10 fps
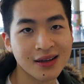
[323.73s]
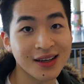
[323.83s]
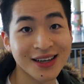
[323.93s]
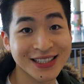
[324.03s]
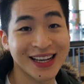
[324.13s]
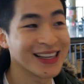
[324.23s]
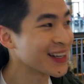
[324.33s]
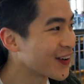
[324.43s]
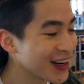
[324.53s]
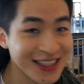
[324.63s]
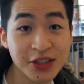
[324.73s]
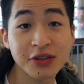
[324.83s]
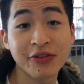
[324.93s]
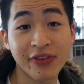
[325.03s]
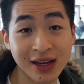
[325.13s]
Yeah, it's
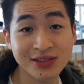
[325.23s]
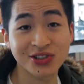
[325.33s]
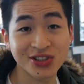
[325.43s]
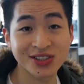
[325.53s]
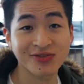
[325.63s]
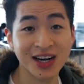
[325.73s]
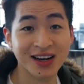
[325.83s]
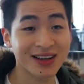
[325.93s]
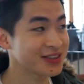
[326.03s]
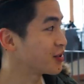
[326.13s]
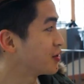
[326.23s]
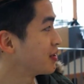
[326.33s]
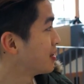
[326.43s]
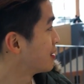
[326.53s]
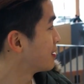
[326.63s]
also final season right now, so
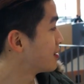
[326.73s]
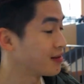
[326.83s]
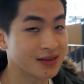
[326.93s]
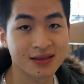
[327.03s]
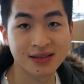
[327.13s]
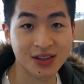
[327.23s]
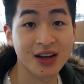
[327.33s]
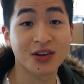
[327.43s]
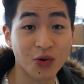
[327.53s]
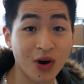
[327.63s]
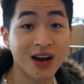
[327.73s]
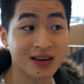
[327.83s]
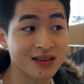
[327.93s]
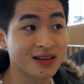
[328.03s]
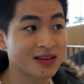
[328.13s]
it's kind of
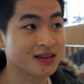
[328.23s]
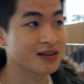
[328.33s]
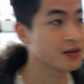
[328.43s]
quiet in here.